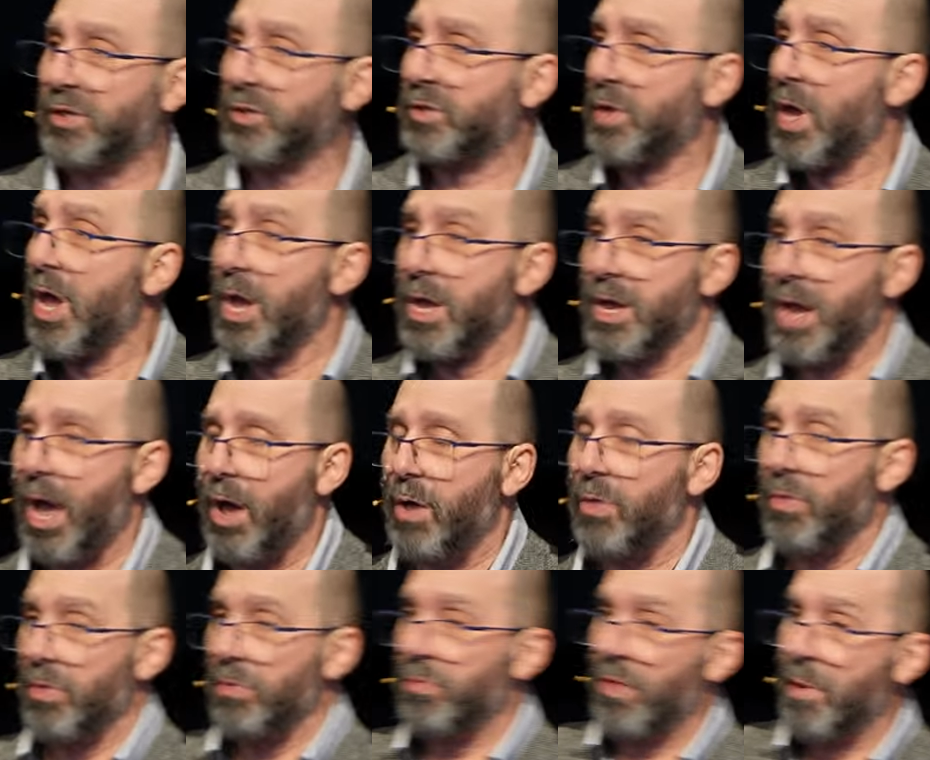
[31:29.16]
is,
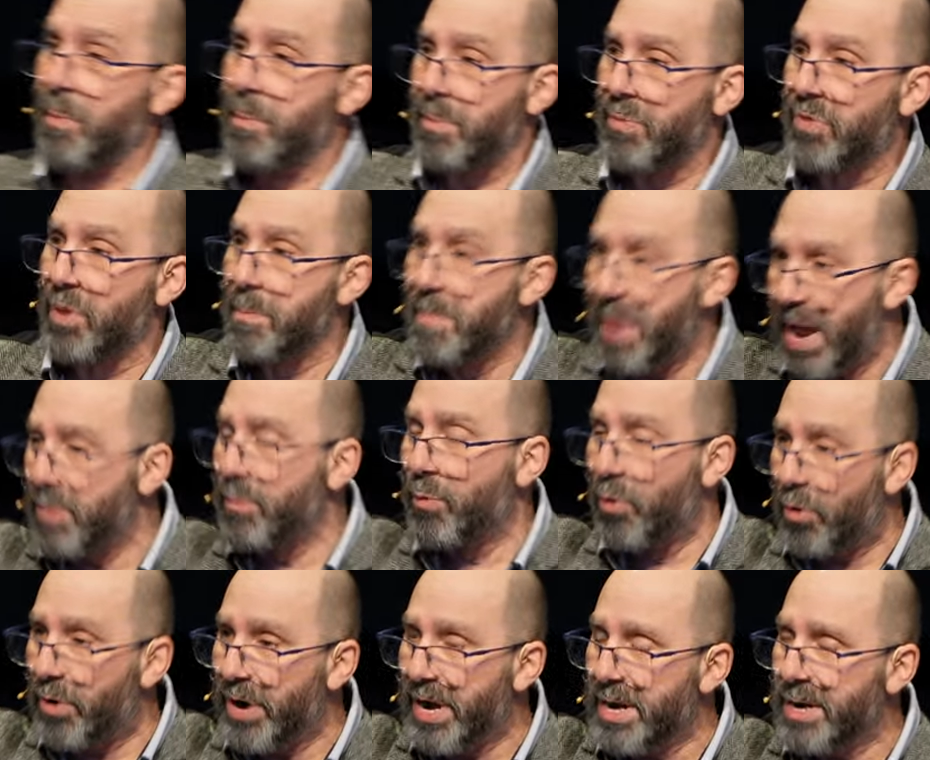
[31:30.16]
the men
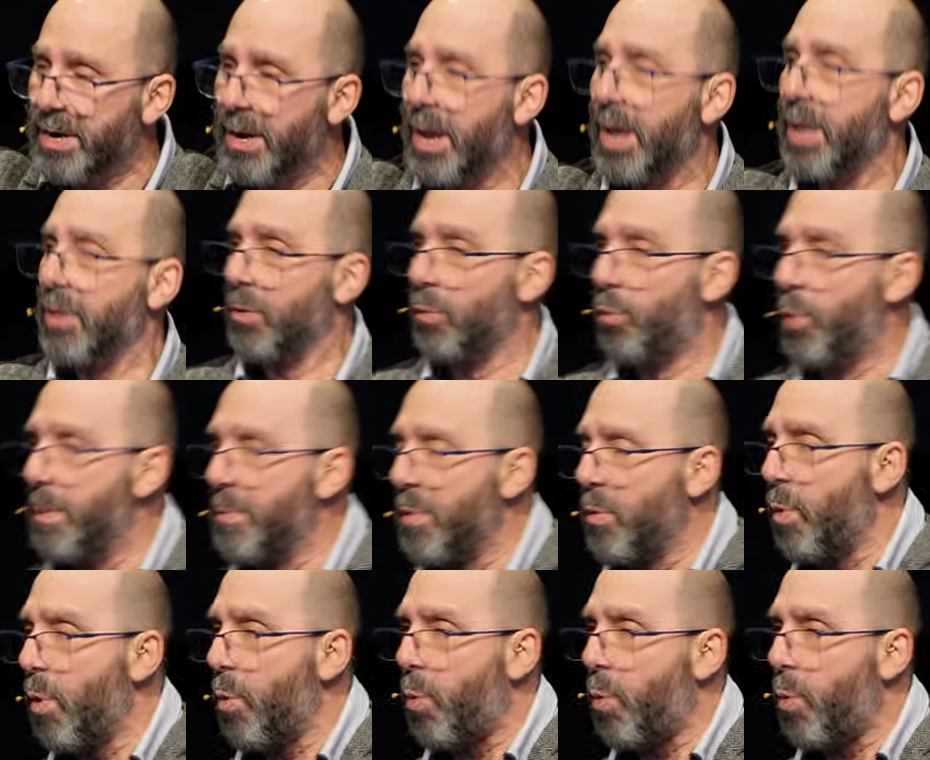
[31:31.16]
were in, the women were